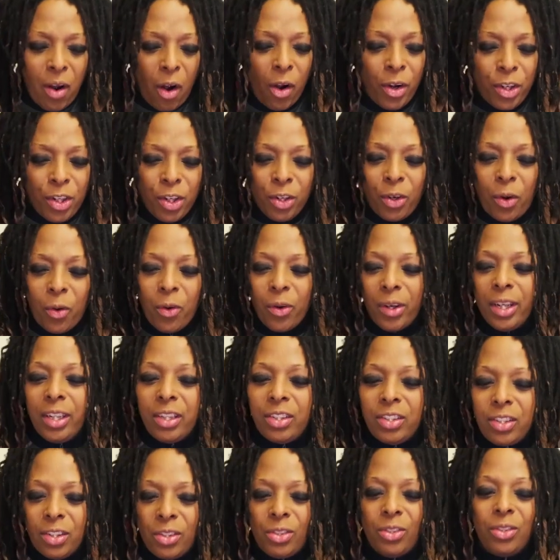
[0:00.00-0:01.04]
are you going
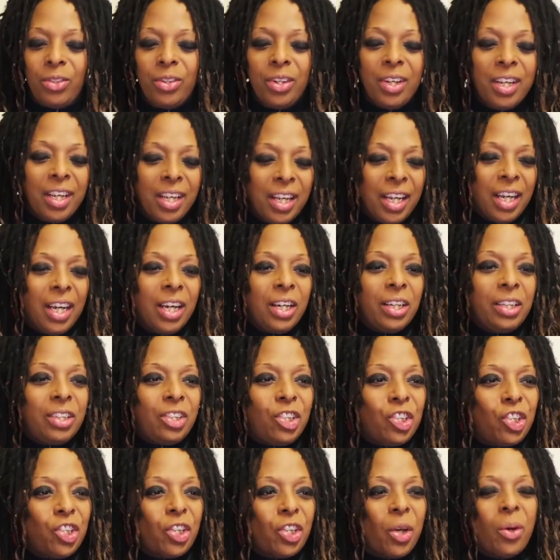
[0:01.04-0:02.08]
to
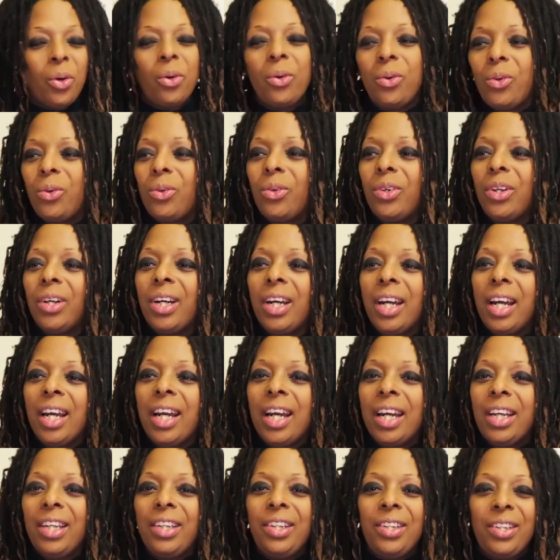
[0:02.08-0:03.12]
show
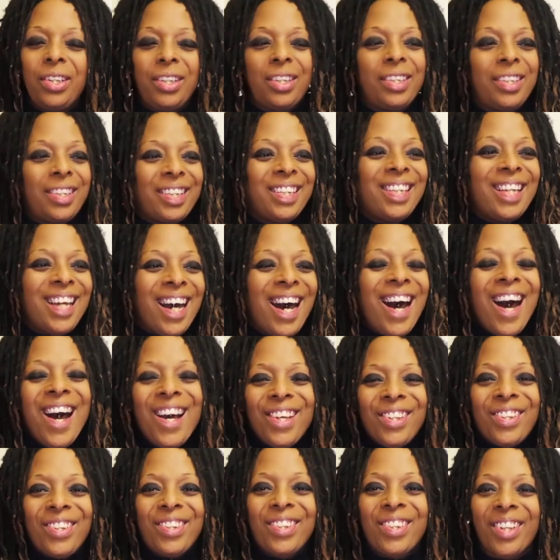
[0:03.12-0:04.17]

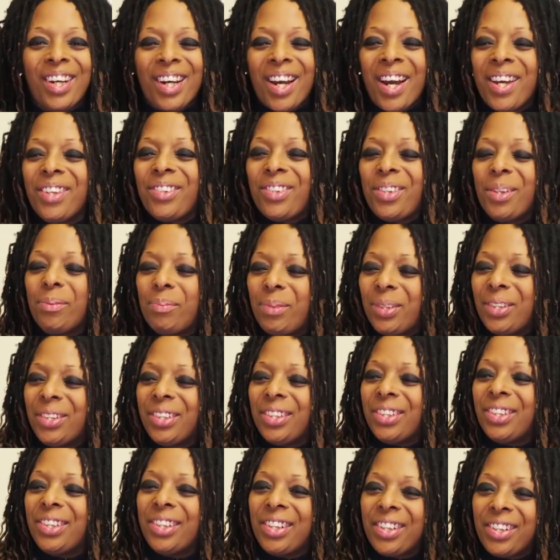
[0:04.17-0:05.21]
us, the
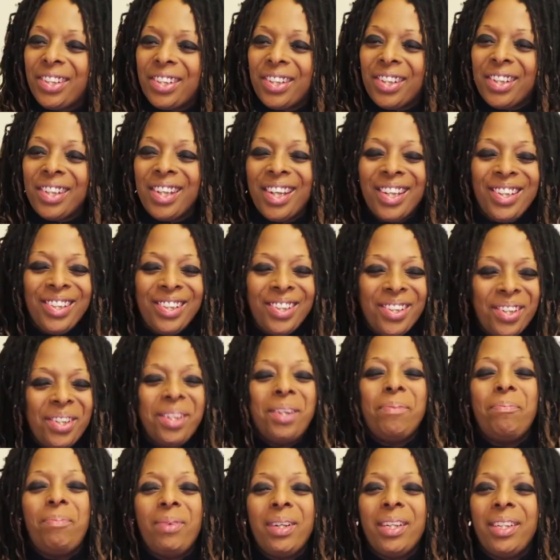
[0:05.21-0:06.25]
customers, just a
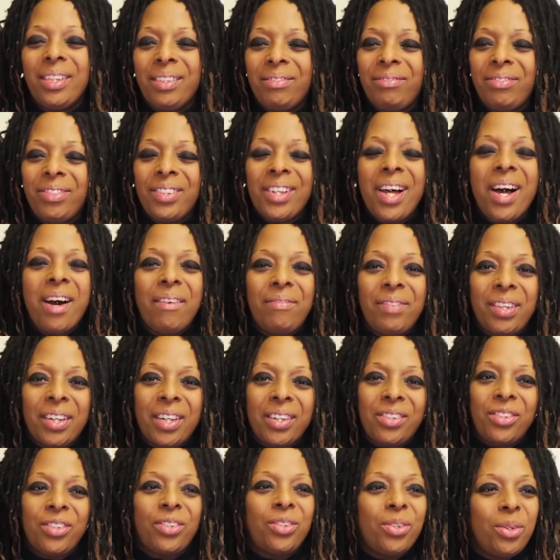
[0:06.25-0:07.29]
little bit of love, the
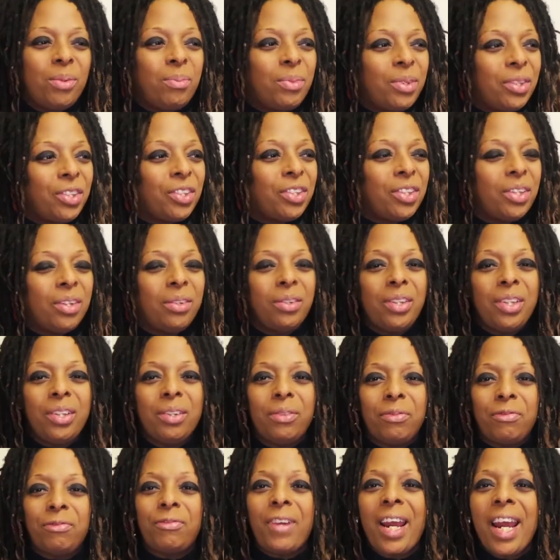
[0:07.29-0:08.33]
consumers, your
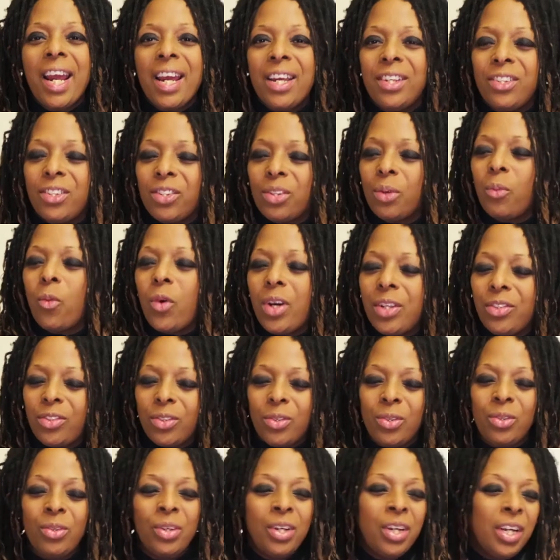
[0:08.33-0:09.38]
fans, the ones
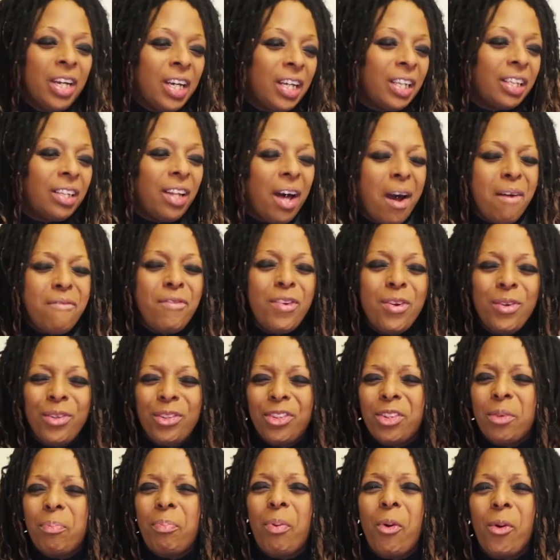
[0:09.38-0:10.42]
who love you and
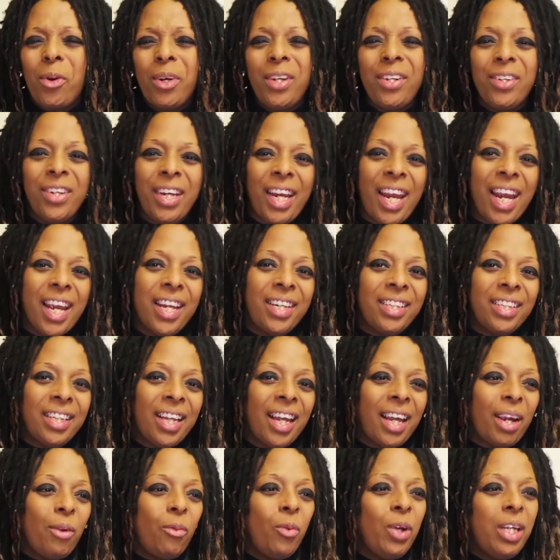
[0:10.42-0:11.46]
support you, Canon,
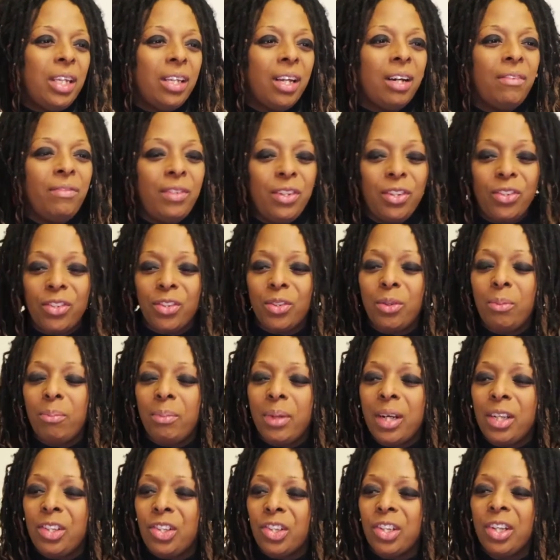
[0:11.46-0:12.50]
like we love you so
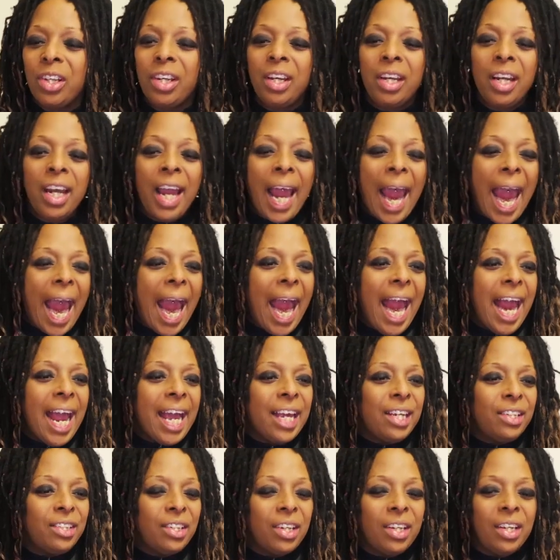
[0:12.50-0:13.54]
much.
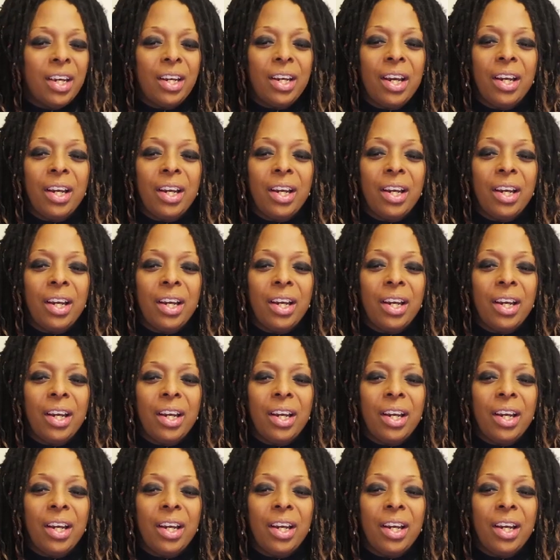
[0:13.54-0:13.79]
And